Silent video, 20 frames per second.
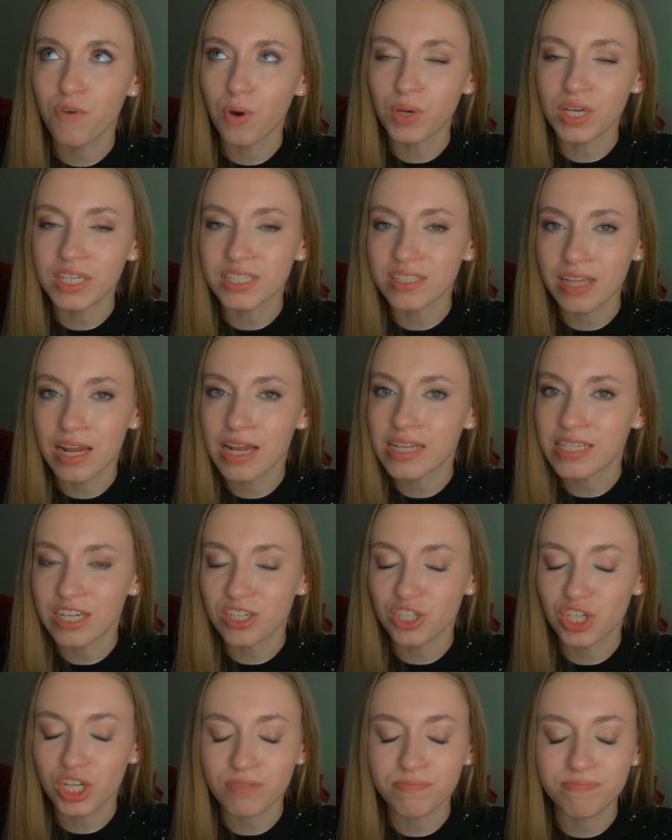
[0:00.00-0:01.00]
focus and
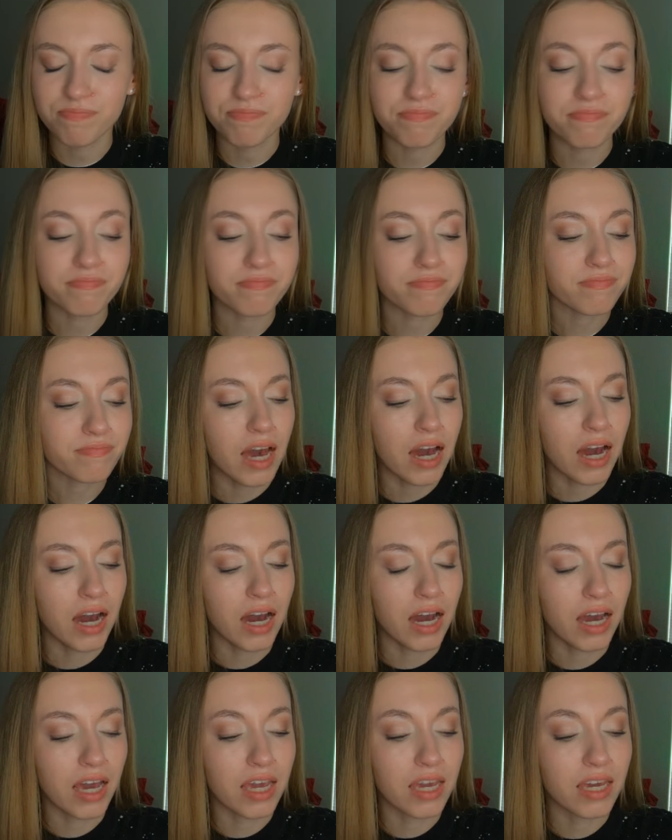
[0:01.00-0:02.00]
attention.
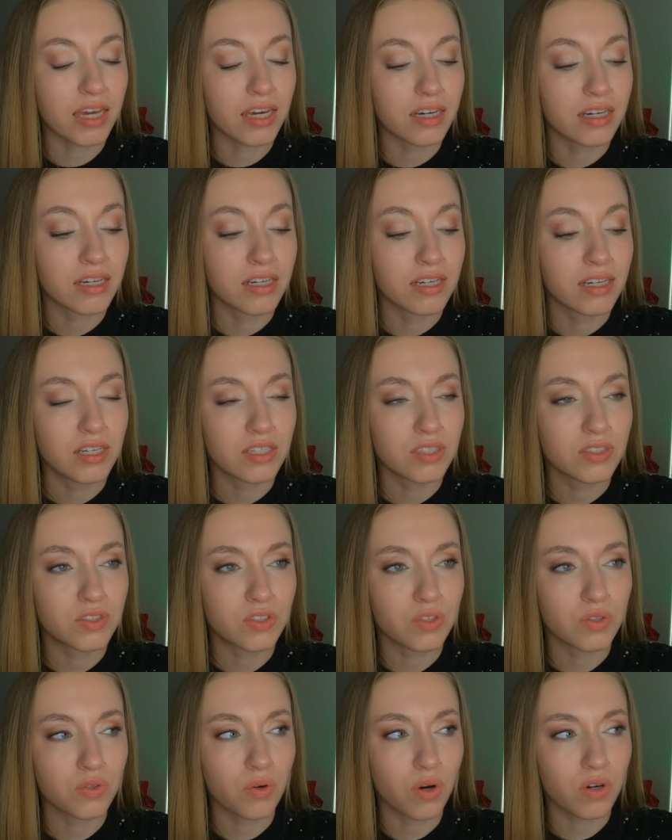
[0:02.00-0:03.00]
I
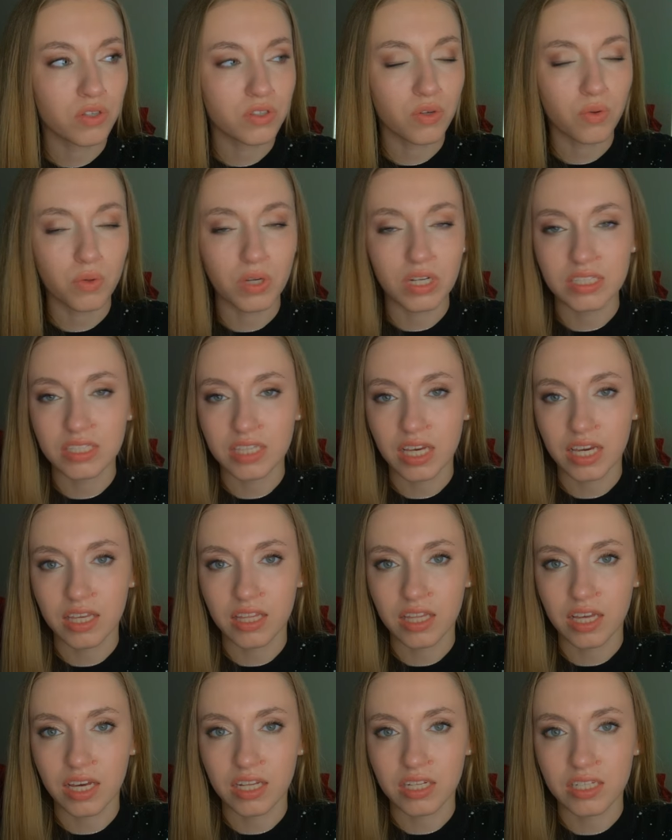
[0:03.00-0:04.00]
do also want to say
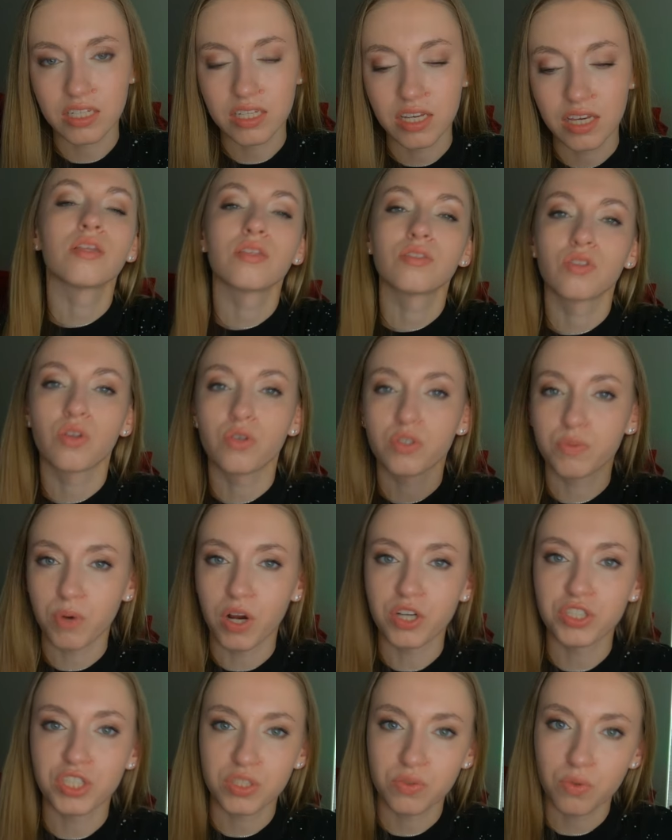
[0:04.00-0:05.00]
that those
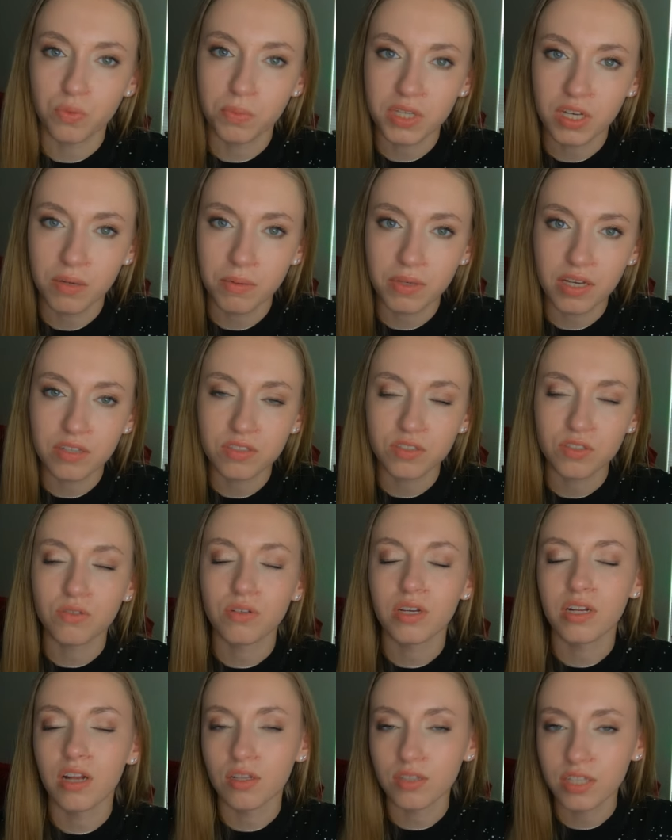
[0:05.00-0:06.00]
projects will be coming out soon
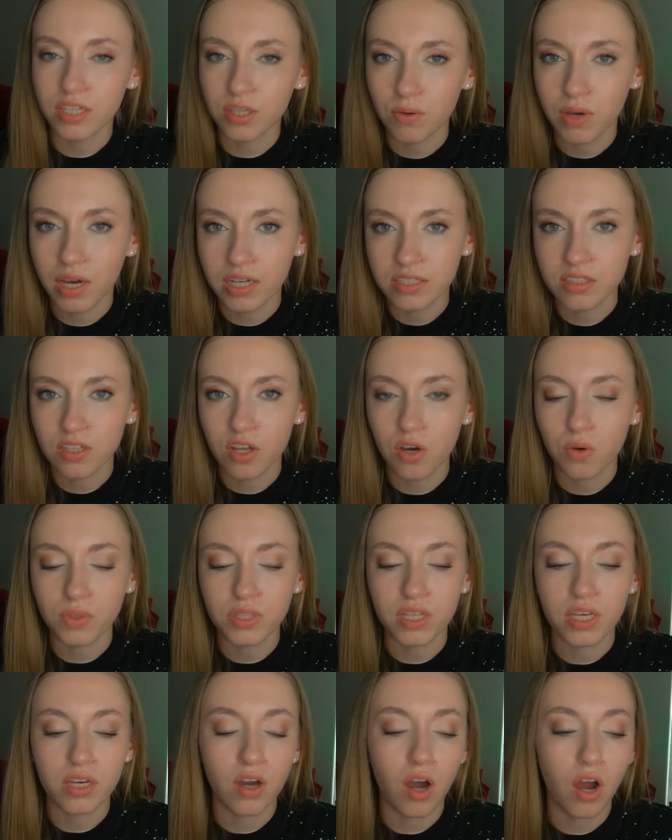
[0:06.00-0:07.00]
and I'll let you guys know what
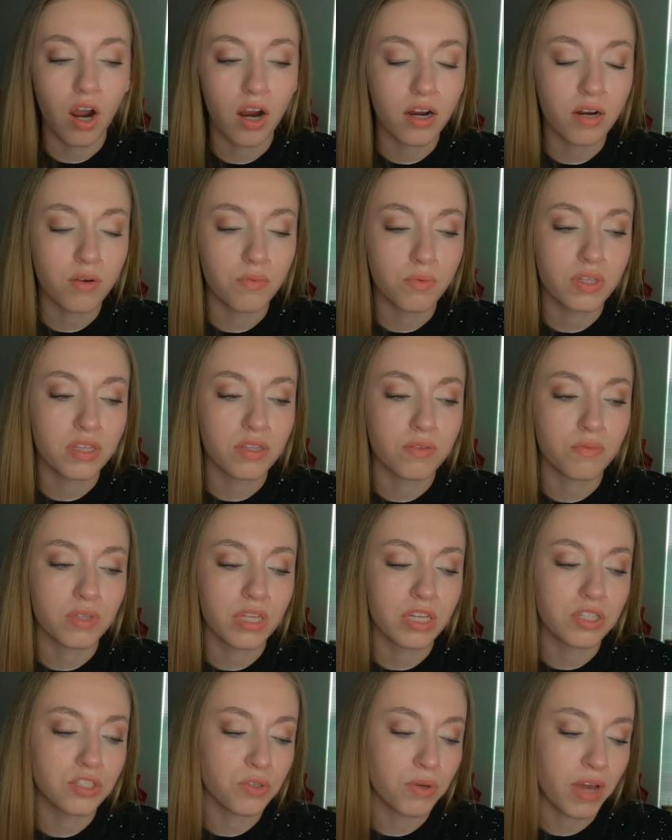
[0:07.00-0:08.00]
they are when, when
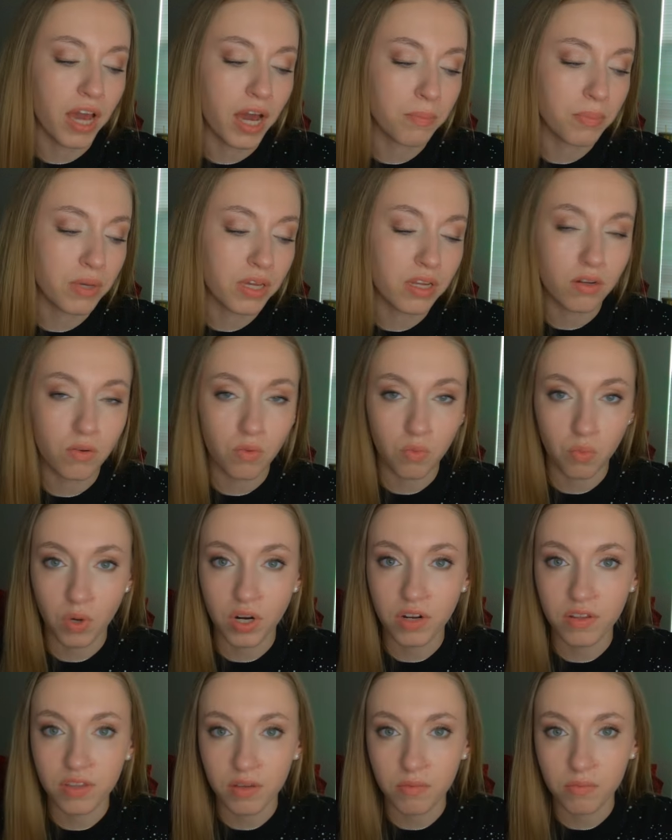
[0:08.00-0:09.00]
they do happen. One
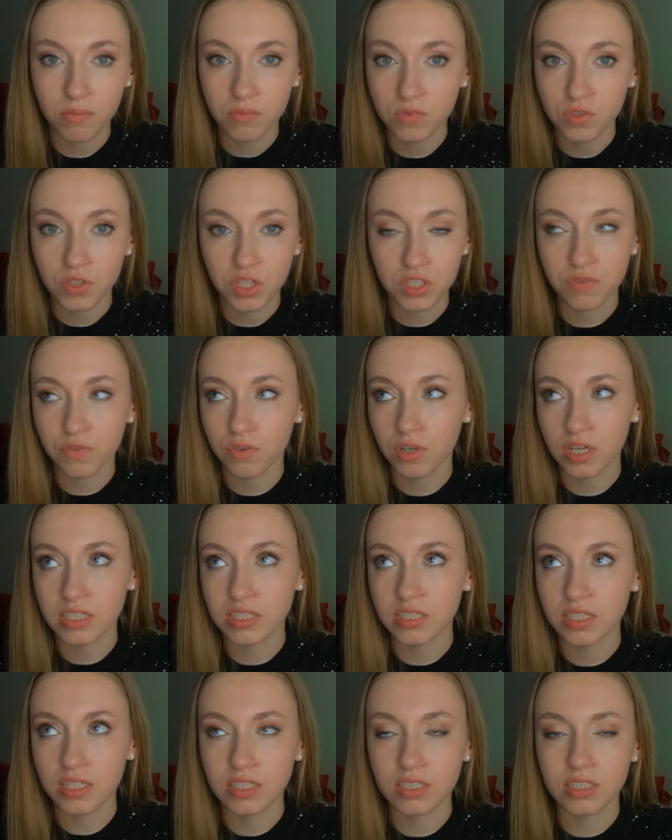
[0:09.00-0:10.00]
of them, just for
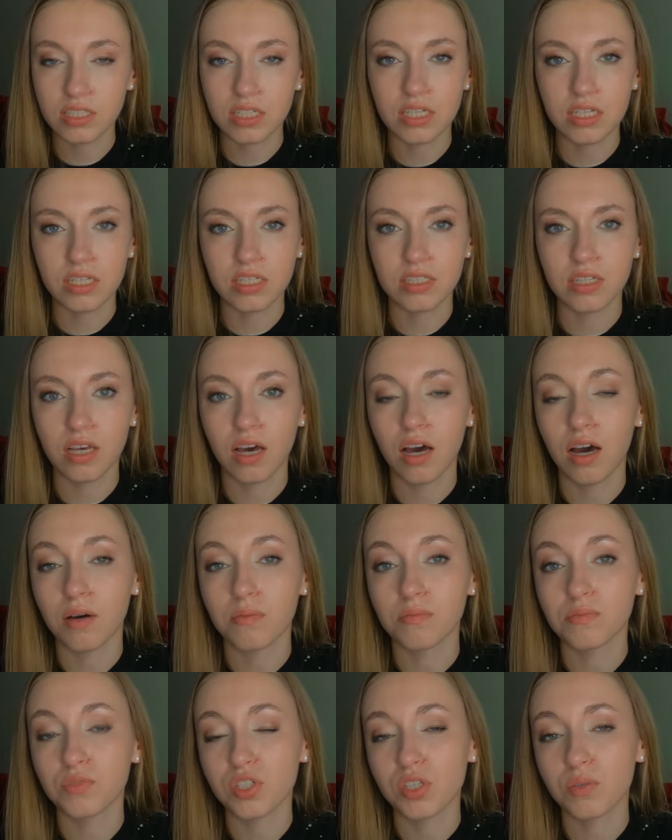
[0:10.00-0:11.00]
instance, is
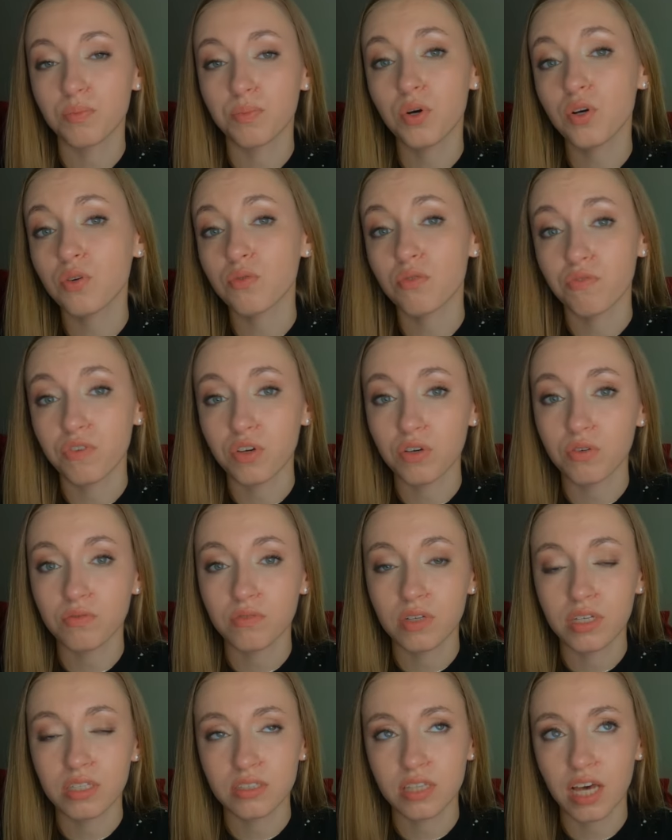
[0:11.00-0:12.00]
um, just a book review
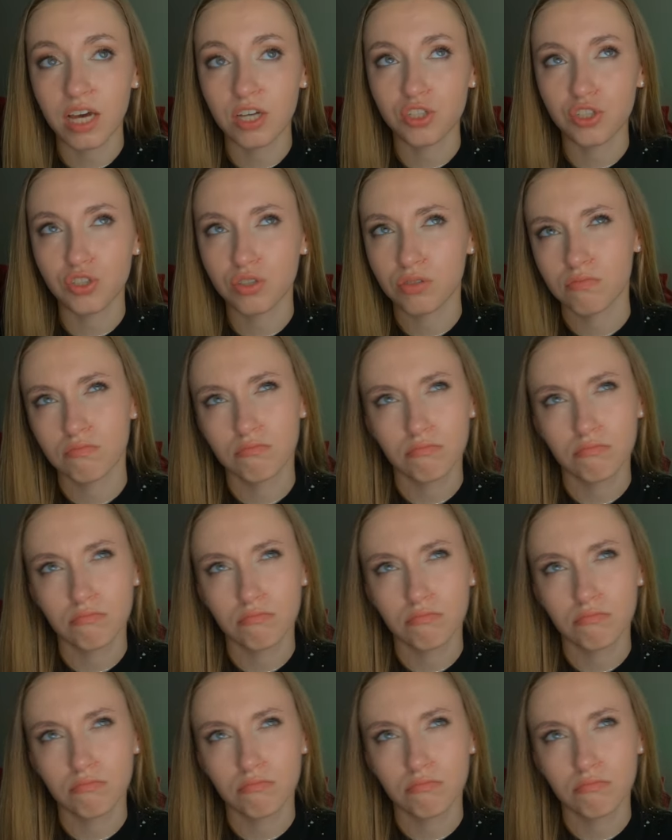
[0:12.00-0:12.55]
slash